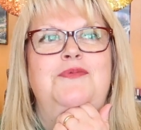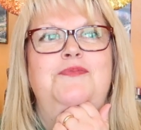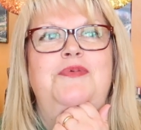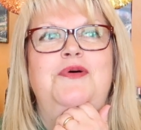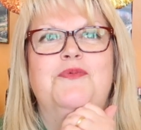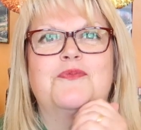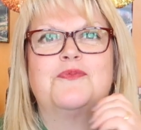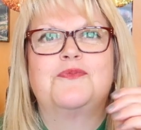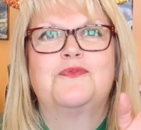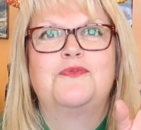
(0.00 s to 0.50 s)

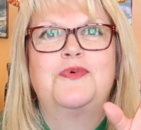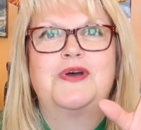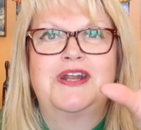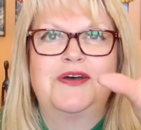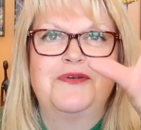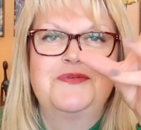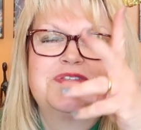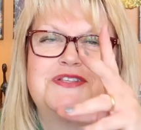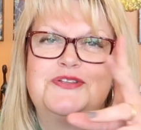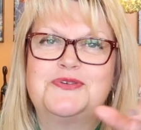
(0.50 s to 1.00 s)
But when
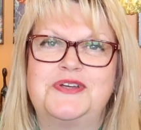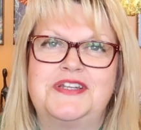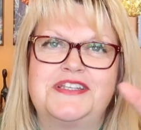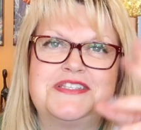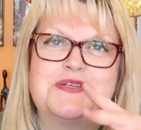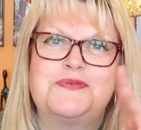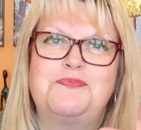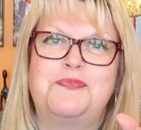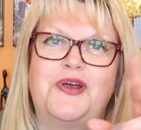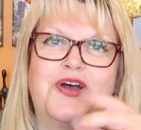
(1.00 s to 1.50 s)
I was looking at
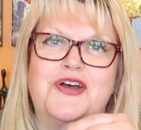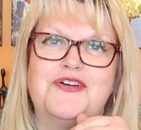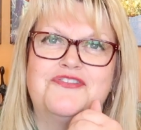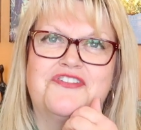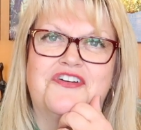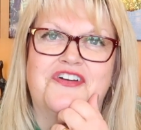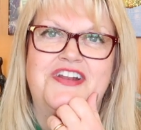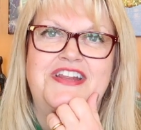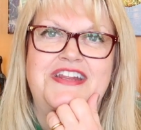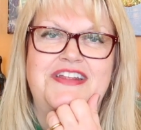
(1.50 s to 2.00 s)
her
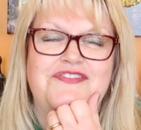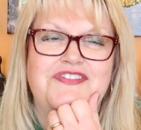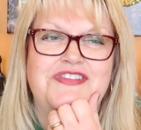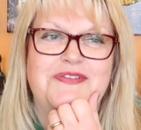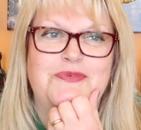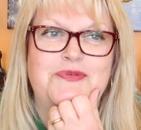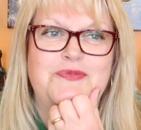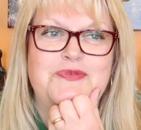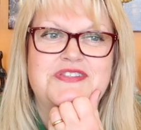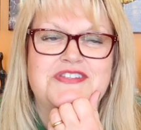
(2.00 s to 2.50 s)
profile and
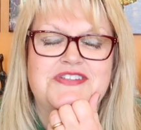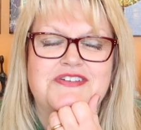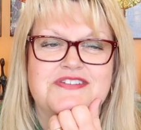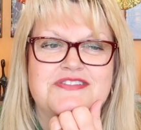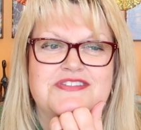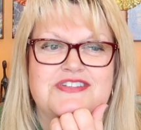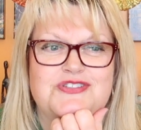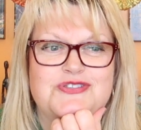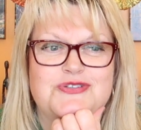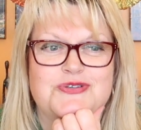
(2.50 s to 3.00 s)
everything, when we'd
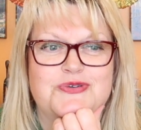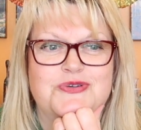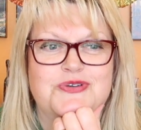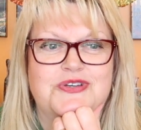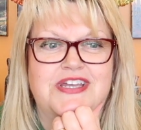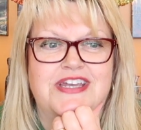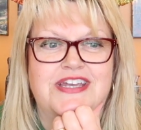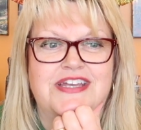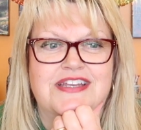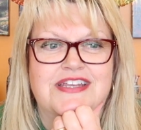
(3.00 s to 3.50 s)
started
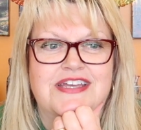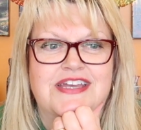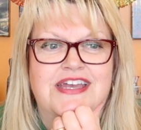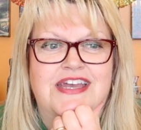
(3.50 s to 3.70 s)
talking,